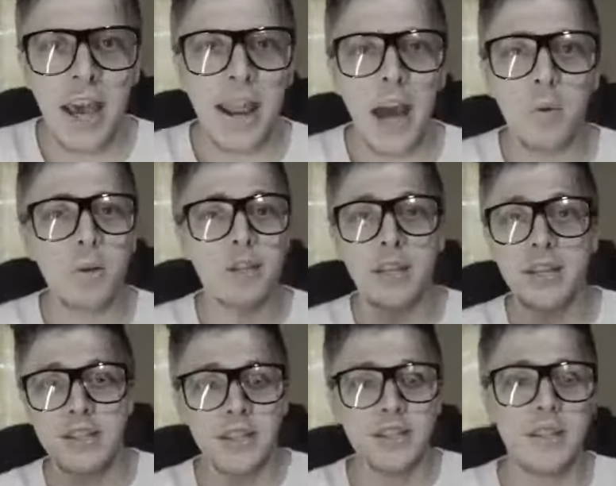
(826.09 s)
and I was
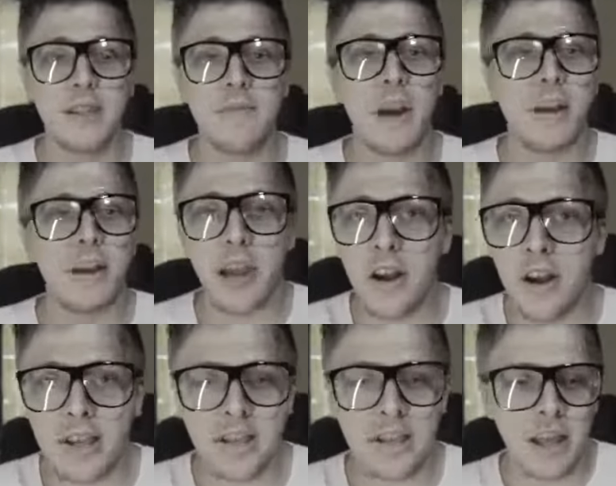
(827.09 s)
existing
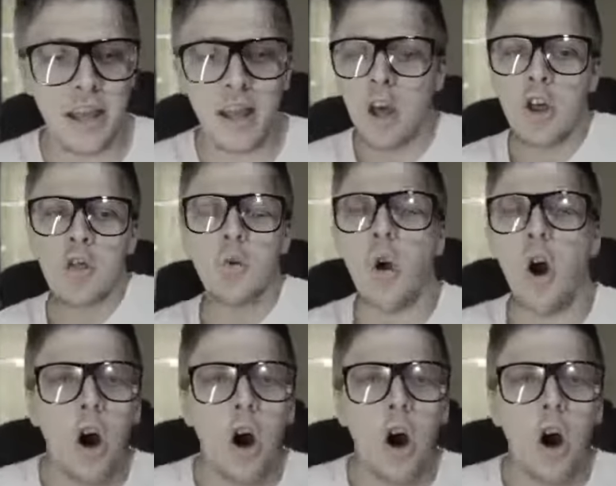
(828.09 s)
vicariously through